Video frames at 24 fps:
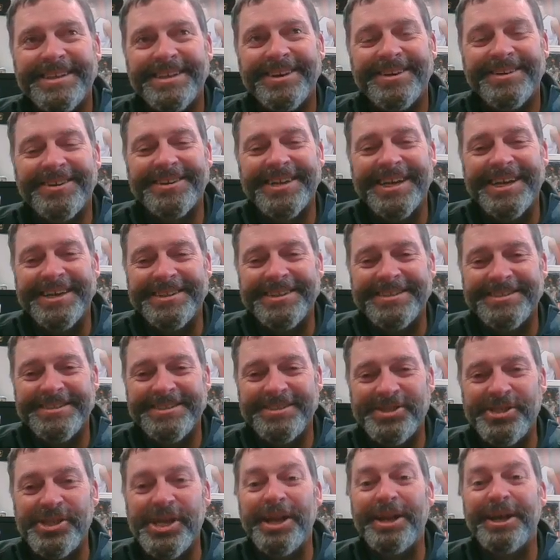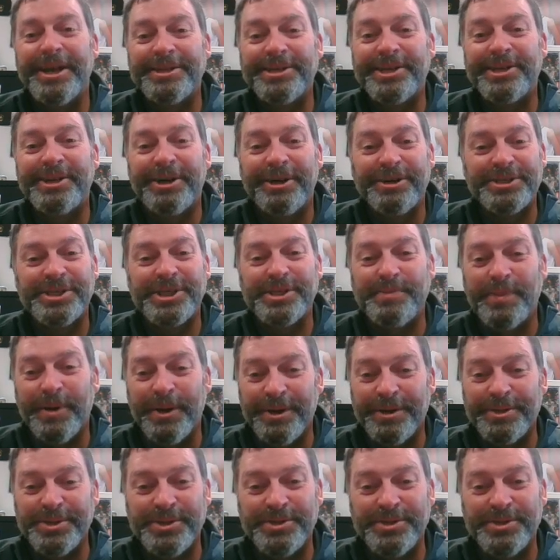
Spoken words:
Okay, shout out to Carson Sparks,